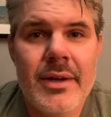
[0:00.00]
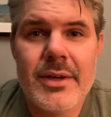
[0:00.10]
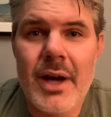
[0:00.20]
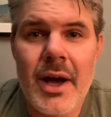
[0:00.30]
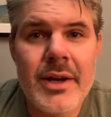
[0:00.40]

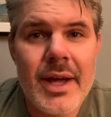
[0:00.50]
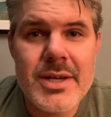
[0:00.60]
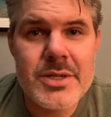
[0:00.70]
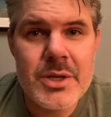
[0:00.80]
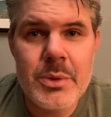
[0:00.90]
God
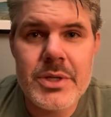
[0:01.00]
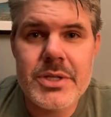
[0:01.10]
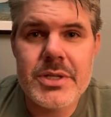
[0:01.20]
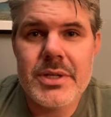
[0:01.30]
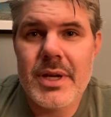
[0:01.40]
has
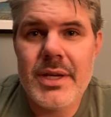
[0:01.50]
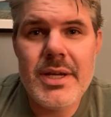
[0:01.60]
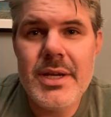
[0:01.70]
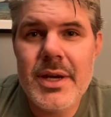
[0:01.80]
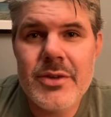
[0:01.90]
noticed, and
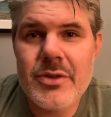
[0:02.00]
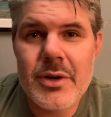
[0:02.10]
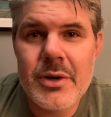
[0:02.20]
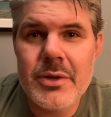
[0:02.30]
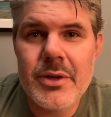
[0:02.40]
he has
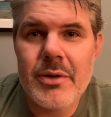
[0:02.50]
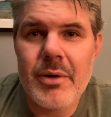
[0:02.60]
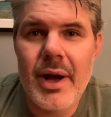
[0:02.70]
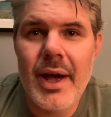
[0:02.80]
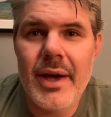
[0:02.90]
heard the
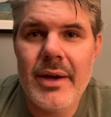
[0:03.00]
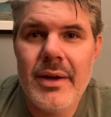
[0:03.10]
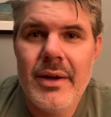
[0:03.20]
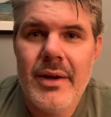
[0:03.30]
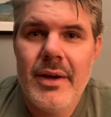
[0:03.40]
cry
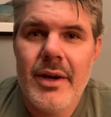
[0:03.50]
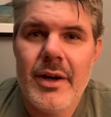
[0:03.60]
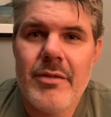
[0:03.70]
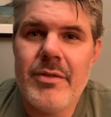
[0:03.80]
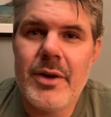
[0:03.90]

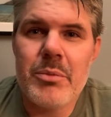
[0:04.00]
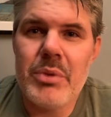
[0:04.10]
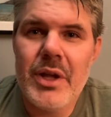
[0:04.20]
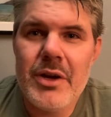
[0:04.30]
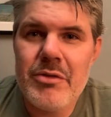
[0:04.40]
of their
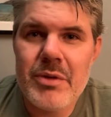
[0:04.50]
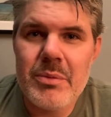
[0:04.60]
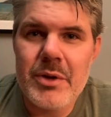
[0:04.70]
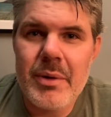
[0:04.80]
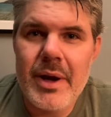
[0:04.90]
blood from
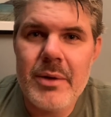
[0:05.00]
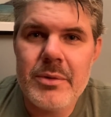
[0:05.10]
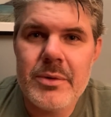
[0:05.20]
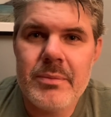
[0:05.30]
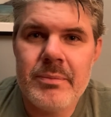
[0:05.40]
the ground.
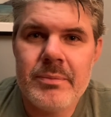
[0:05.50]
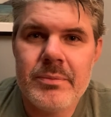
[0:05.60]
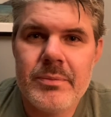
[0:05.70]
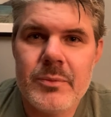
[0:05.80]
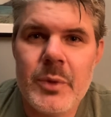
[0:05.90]

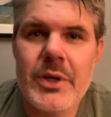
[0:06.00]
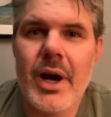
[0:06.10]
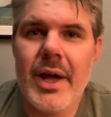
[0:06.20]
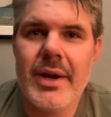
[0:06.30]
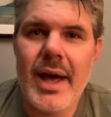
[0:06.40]
When
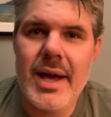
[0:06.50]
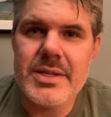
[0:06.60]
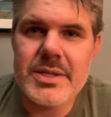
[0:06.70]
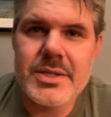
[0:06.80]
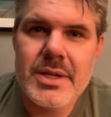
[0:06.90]
God
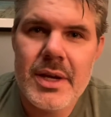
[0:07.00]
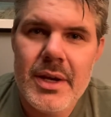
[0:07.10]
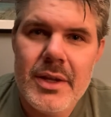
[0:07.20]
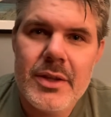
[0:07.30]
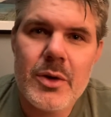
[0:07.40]
asks
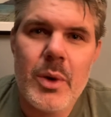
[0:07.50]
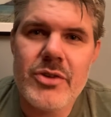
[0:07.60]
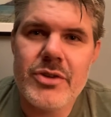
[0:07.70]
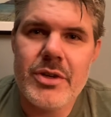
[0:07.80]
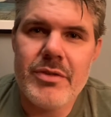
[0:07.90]
the
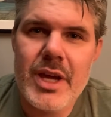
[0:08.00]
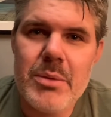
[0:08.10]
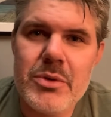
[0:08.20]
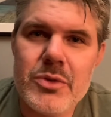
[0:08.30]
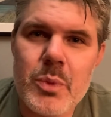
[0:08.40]
question of
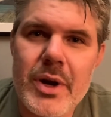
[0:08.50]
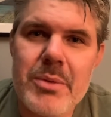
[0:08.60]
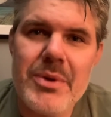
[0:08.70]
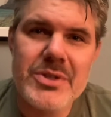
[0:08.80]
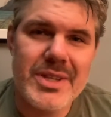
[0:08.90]
Abel's
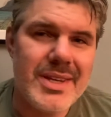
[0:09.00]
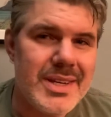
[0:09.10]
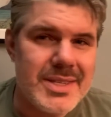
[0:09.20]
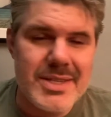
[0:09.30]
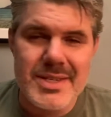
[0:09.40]
whereabouts, I think
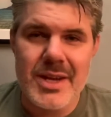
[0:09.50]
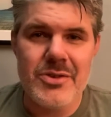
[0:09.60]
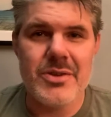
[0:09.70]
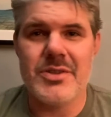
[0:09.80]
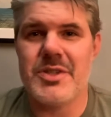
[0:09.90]
his
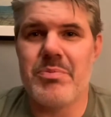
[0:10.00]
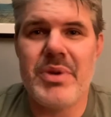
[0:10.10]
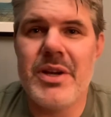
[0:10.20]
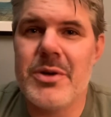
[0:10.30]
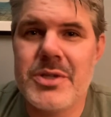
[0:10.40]
intention is to
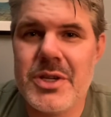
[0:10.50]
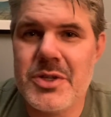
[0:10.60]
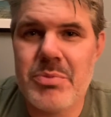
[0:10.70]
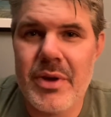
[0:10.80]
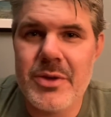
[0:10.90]
pierce his
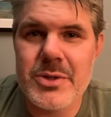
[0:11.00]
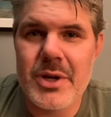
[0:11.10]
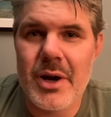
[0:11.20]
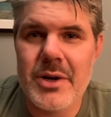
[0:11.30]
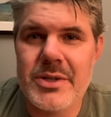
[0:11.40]
brother's
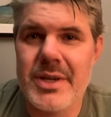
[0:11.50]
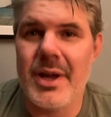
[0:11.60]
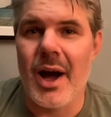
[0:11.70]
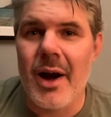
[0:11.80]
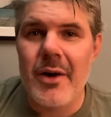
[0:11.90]
heart, and
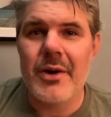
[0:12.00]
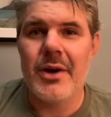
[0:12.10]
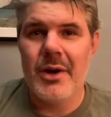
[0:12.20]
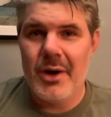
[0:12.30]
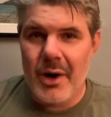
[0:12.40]
our
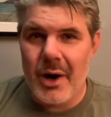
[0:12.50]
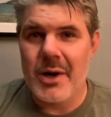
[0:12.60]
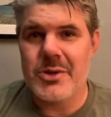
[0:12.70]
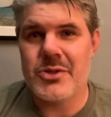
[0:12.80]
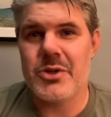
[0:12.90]

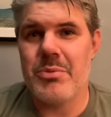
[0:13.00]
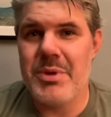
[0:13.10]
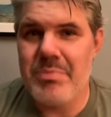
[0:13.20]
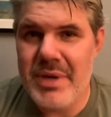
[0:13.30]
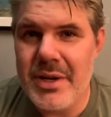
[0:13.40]
hearts should be
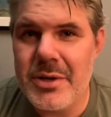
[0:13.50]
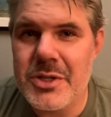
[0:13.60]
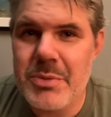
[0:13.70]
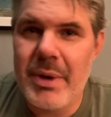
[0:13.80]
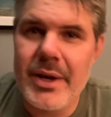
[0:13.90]

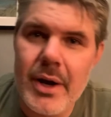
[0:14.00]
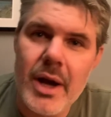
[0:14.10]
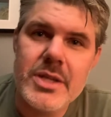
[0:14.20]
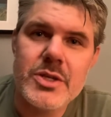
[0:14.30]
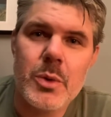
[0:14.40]
pierced by
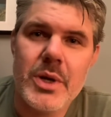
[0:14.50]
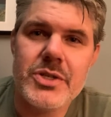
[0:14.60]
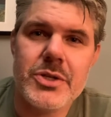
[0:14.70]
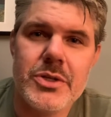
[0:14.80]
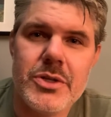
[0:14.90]
God's
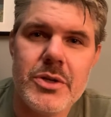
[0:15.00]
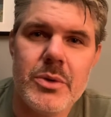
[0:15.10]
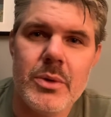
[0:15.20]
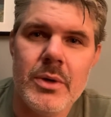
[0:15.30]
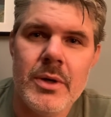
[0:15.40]
question too.
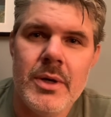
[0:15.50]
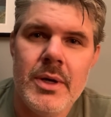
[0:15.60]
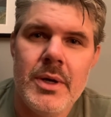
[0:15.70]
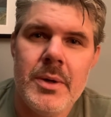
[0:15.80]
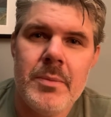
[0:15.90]

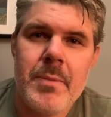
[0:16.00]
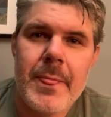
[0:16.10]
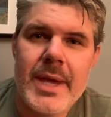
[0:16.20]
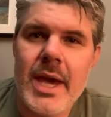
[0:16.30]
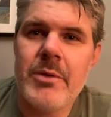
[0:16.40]

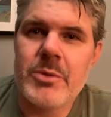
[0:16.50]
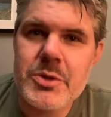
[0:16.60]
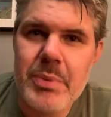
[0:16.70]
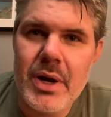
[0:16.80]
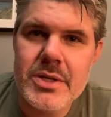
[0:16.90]
Cain
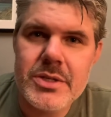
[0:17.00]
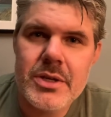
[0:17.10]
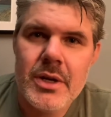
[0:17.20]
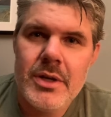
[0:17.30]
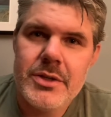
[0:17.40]
responds
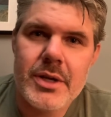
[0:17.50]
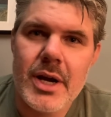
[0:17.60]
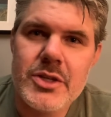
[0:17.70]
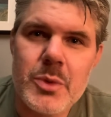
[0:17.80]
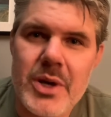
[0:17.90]
to
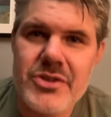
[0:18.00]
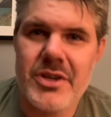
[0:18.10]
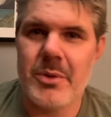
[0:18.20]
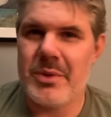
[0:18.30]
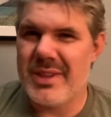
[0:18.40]
God's
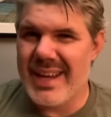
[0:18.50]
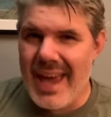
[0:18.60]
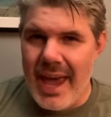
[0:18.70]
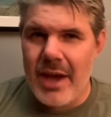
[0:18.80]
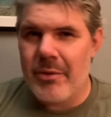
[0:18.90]
questioning with
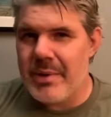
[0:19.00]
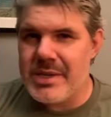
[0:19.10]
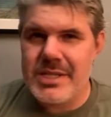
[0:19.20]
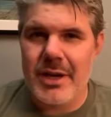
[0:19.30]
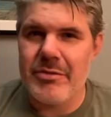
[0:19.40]
angry,
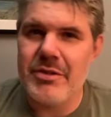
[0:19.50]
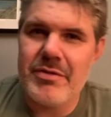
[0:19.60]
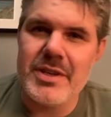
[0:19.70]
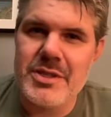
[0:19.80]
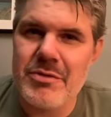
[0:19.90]

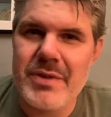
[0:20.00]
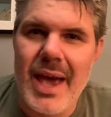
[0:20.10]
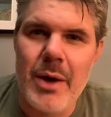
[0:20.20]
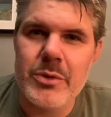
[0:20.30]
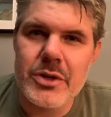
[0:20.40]
self-defensive
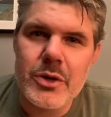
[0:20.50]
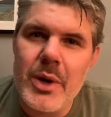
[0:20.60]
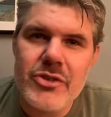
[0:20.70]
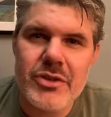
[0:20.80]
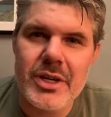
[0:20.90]

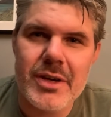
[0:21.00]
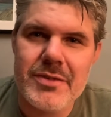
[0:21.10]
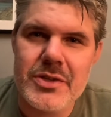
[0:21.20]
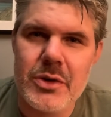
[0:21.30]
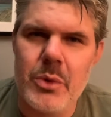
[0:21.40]
counter-questioning of
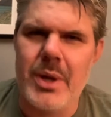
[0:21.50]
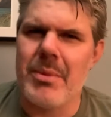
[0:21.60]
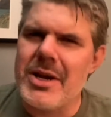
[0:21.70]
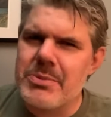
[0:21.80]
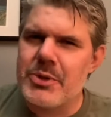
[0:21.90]
his own. Am
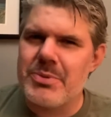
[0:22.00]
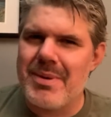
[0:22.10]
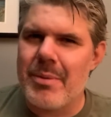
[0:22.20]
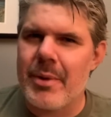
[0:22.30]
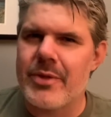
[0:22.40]
I supposed to be
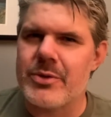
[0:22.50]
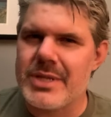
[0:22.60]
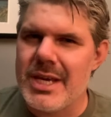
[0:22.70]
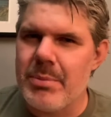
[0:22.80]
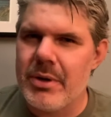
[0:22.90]
my brother's
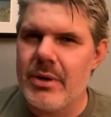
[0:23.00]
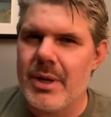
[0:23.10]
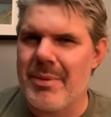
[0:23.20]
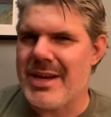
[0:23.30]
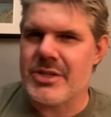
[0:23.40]
keeper?
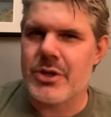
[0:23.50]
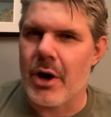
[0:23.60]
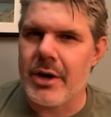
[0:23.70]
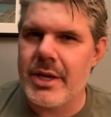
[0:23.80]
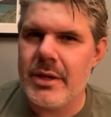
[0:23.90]
Am I his
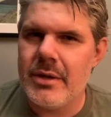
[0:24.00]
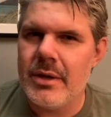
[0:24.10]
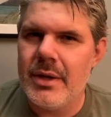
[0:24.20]
guardian?